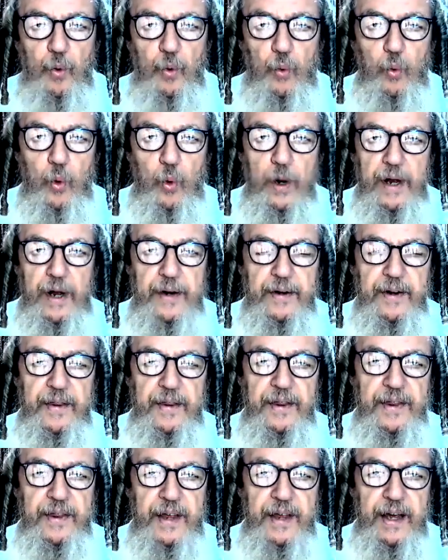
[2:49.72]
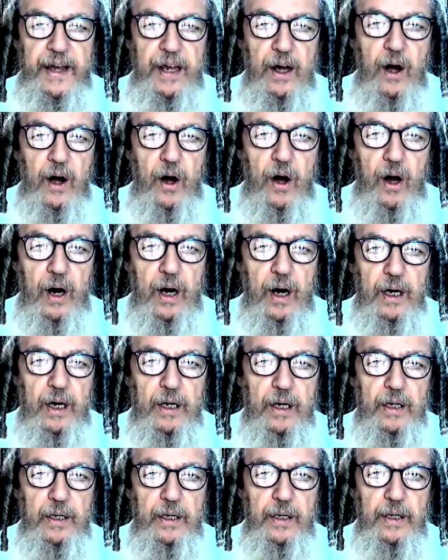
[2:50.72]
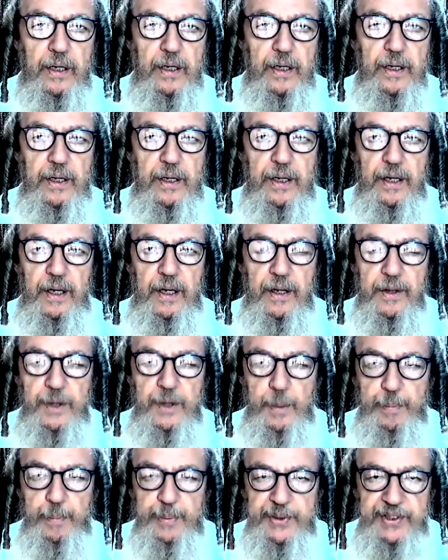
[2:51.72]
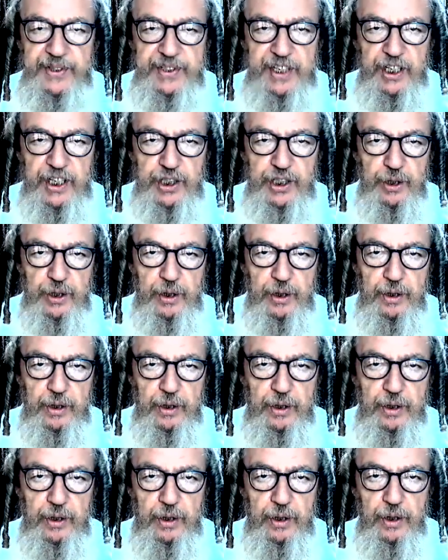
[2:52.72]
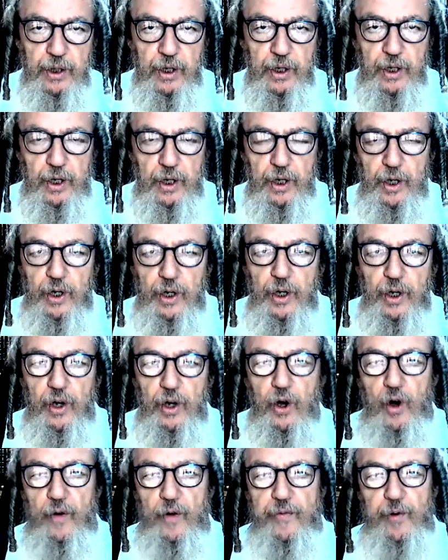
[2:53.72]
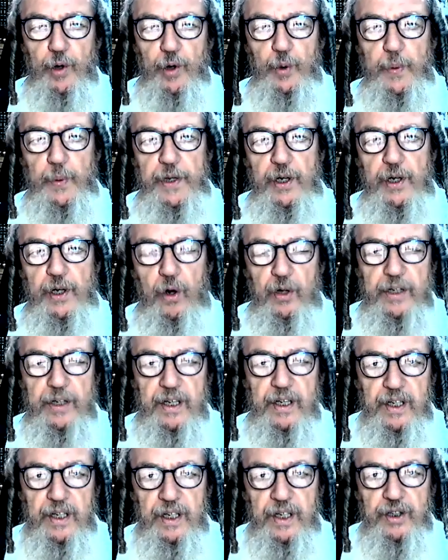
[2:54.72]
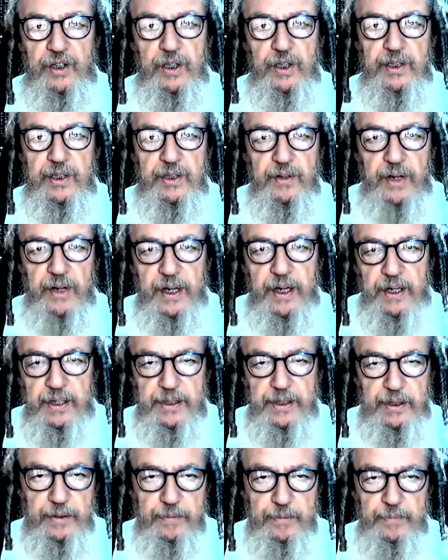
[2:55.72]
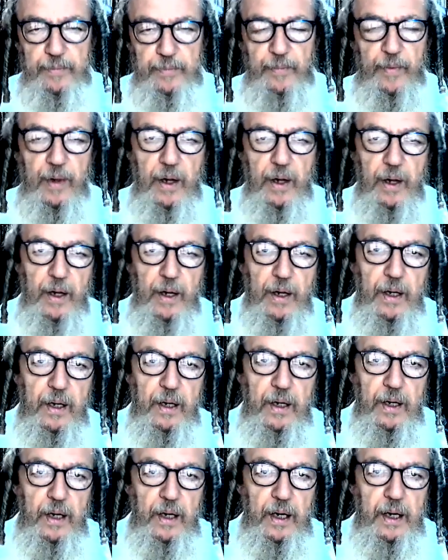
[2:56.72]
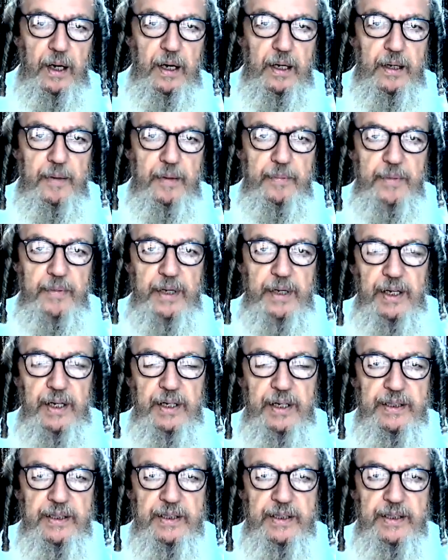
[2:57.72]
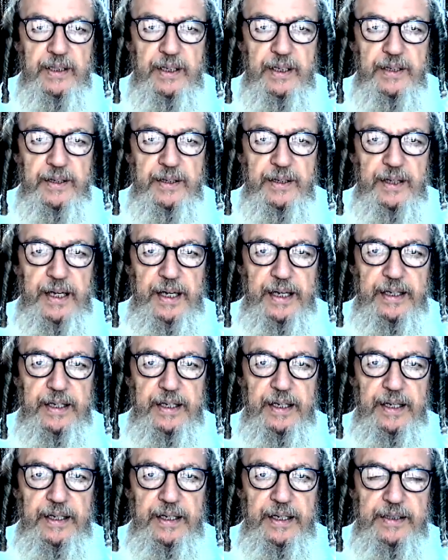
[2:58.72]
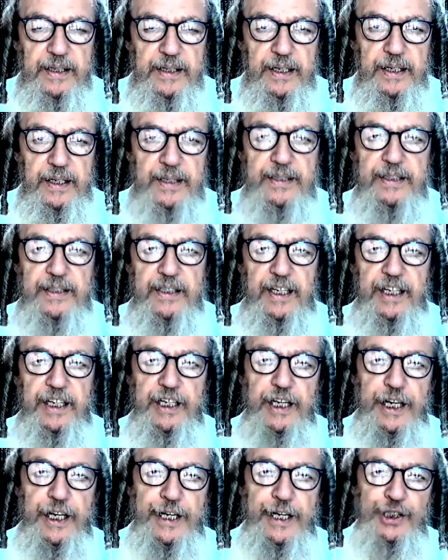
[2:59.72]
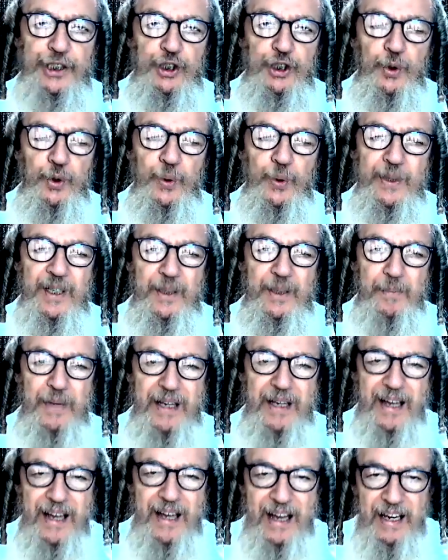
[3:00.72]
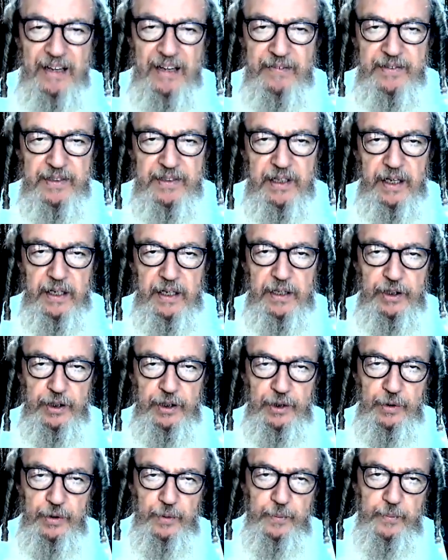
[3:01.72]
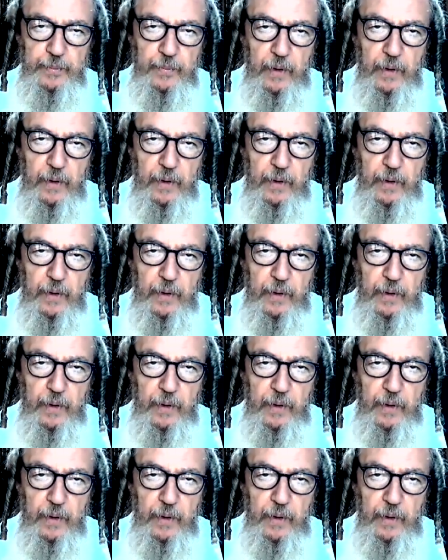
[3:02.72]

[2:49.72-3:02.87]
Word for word: when they are in the possession of what we call the Ish Israeli. Uh, means that it's, it's a, a Jew that behaves like a Jew